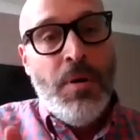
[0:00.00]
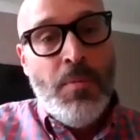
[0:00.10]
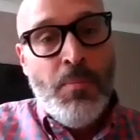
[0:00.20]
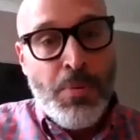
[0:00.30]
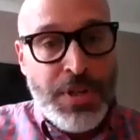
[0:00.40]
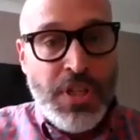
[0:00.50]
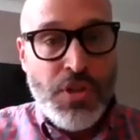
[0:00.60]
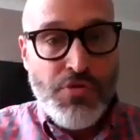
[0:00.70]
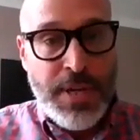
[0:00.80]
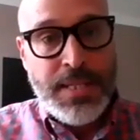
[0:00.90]

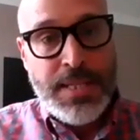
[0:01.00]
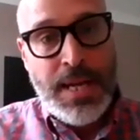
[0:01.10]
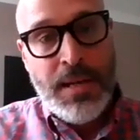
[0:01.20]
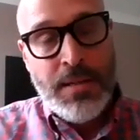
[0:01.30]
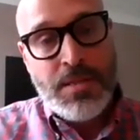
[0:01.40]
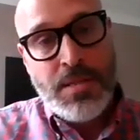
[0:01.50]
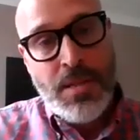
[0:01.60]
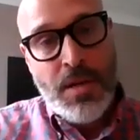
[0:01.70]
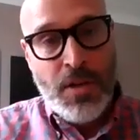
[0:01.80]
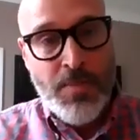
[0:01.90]
British retailers
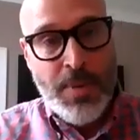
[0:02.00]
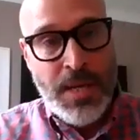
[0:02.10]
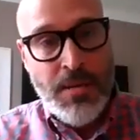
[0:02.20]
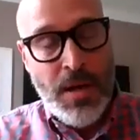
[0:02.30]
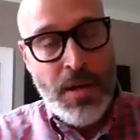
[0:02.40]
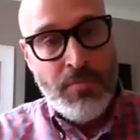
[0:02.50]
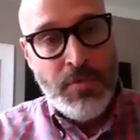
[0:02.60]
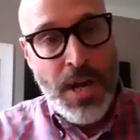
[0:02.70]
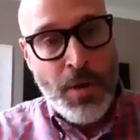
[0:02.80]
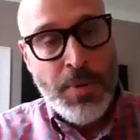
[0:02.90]
are going to be
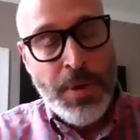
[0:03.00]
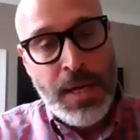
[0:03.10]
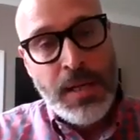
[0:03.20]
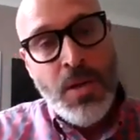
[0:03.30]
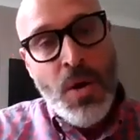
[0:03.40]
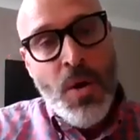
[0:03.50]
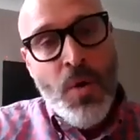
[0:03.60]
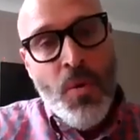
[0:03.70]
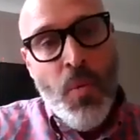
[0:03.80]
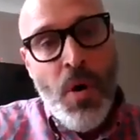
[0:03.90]
reopening.
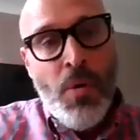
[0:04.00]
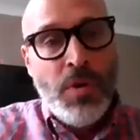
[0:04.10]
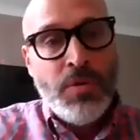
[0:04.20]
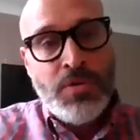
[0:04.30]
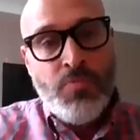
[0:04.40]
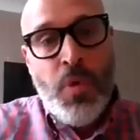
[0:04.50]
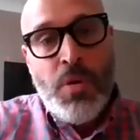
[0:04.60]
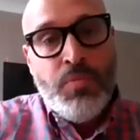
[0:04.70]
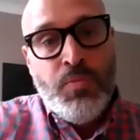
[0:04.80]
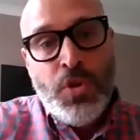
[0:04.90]

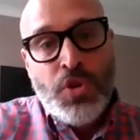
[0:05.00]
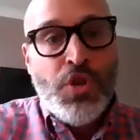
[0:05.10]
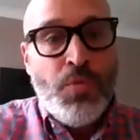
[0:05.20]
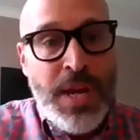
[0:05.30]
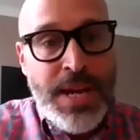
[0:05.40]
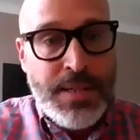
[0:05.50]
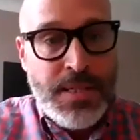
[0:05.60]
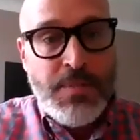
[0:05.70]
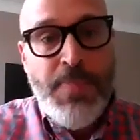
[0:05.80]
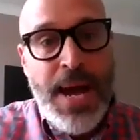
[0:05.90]
What should we
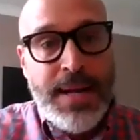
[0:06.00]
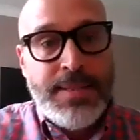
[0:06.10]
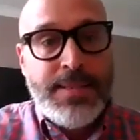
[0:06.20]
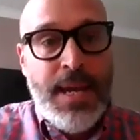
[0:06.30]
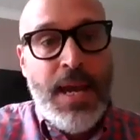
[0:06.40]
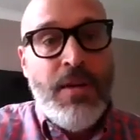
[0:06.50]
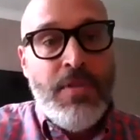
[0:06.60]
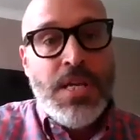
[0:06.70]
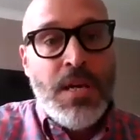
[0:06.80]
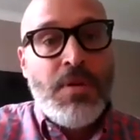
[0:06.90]
expect here
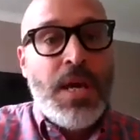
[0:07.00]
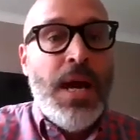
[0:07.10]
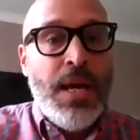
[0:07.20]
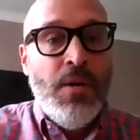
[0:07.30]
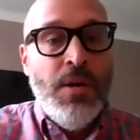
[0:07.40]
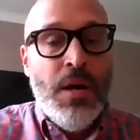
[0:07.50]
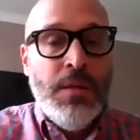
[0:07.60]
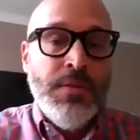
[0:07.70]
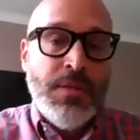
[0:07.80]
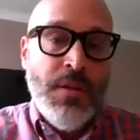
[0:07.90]
in the UK,
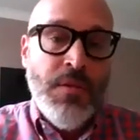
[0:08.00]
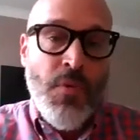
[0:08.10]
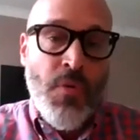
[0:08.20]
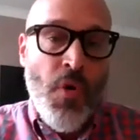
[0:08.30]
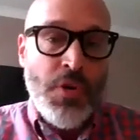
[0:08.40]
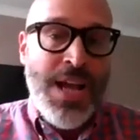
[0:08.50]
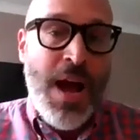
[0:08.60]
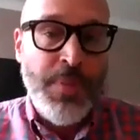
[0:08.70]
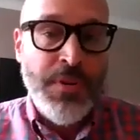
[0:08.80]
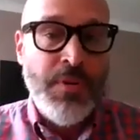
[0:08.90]
and what's
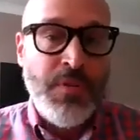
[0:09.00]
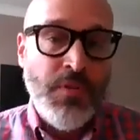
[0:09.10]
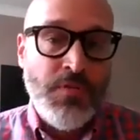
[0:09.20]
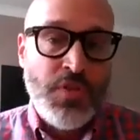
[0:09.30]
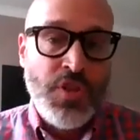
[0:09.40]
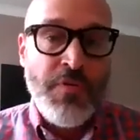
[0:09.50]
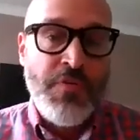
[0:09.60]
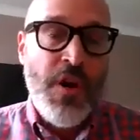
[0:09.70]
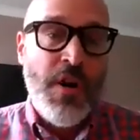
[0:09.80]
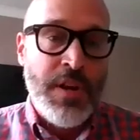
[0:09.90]
happened so
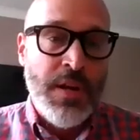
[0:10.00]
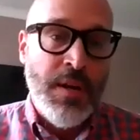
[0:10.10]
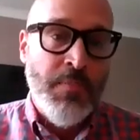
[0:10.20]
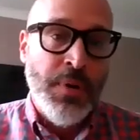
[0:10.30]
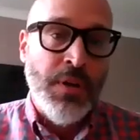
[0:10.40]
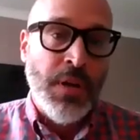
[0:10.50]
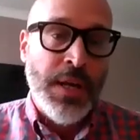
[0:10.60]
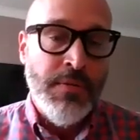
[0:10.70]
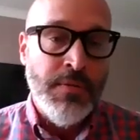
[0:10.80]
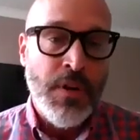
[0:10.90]
far in
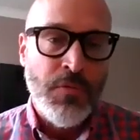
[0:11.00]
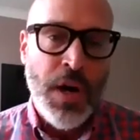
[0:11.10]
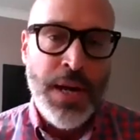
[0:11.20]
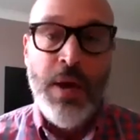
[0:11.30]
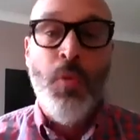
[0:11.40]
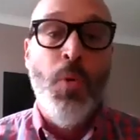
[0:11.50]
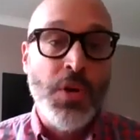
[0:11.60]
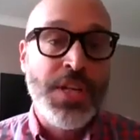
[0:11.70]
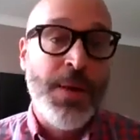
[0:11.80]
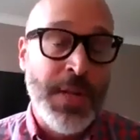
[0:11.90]
Berlin right now? Well,
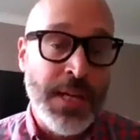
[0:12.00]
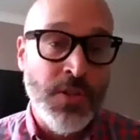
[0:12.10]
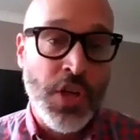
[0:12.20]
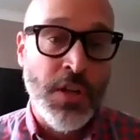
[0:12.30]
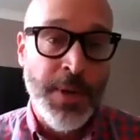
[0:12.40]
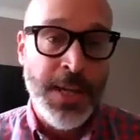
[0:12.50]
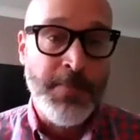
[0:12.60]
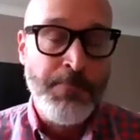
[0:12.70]
what's happening in Germany?